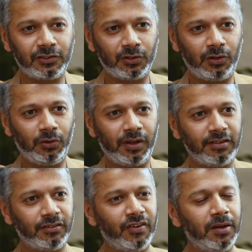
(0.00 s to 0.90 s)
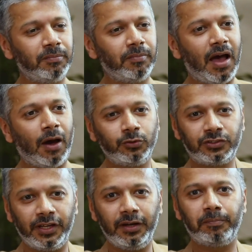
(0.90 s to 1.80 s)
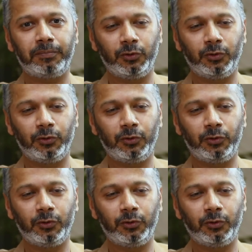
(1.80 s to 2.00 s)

should look as if I'm outside,